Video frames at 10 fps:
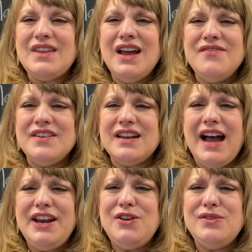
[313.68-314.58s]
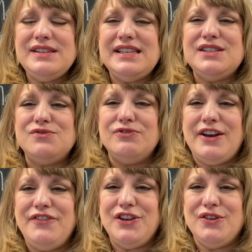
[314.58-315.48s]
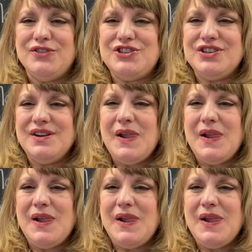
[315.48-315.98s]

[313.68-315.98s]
the God who is his refuge.